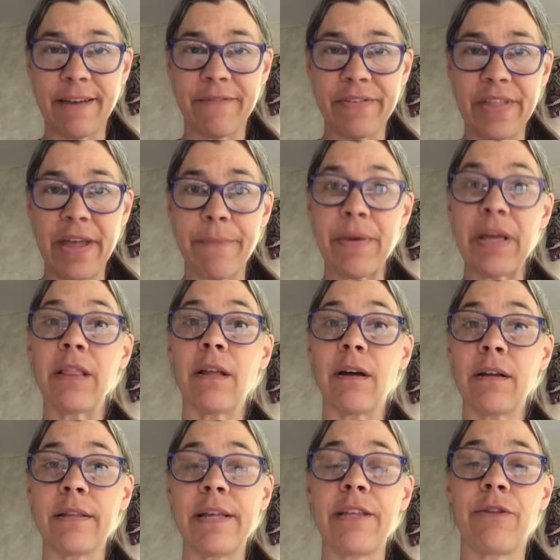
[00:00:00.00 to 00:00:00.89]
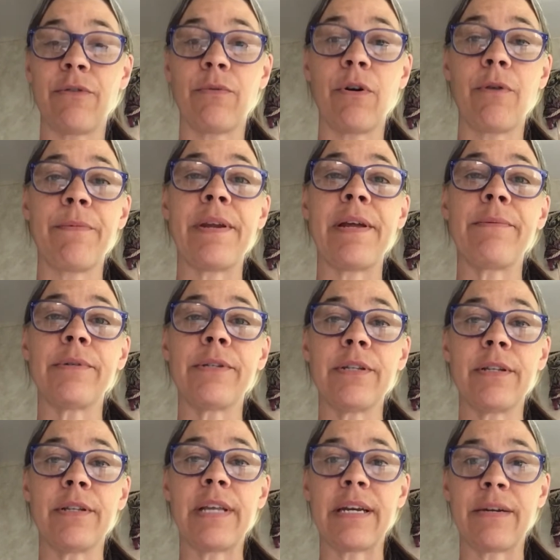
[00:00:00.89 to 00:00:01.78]
having that big long length of rope
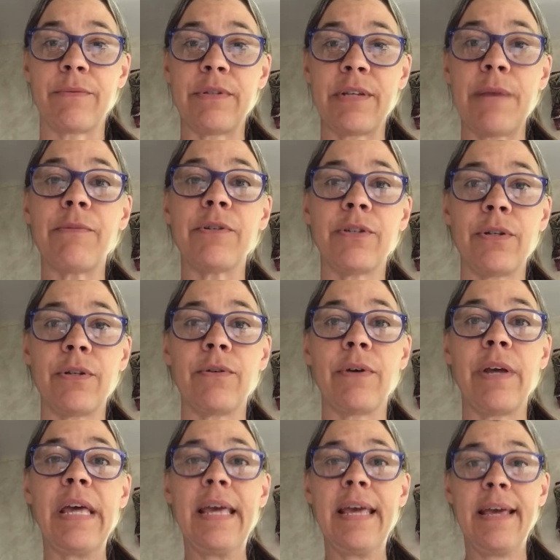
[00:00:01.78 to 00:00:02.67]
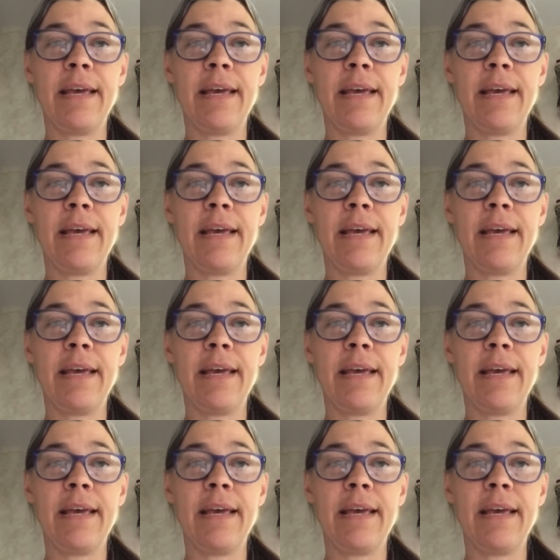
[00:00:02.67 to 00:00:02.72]
that was able to